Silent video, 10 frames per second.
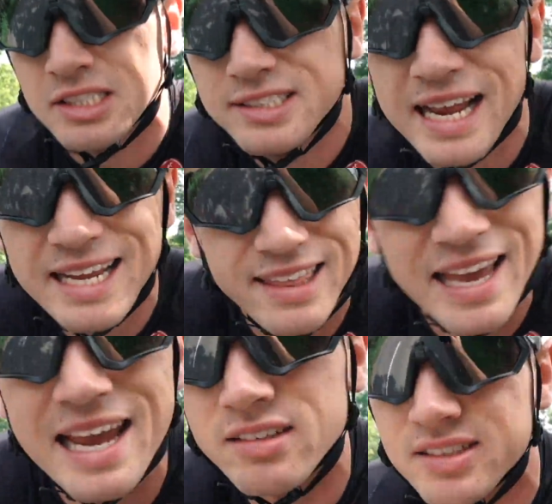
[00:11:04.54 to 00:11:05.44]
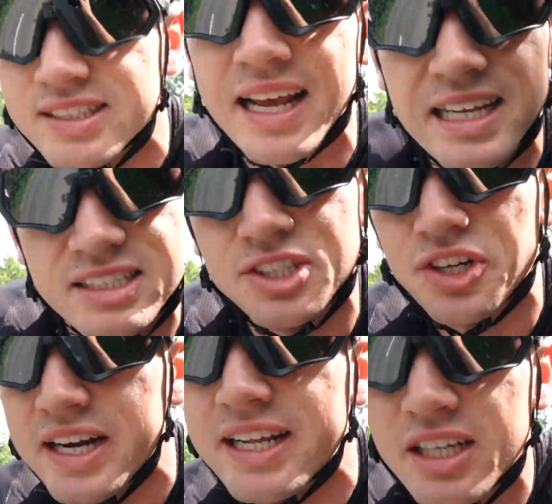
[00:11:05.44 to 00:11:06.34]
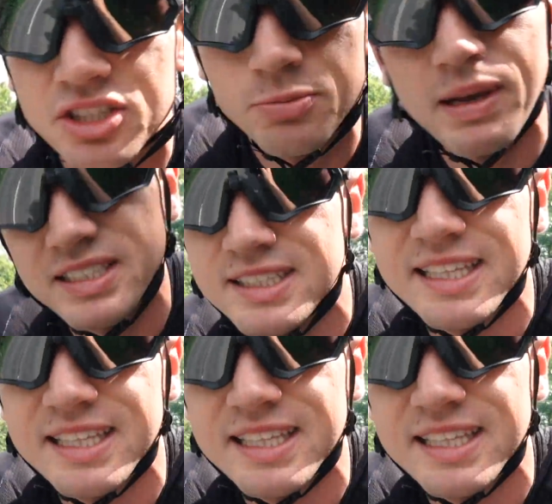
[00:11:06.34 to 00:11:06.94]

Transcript: just take the hit on today's training and just miss a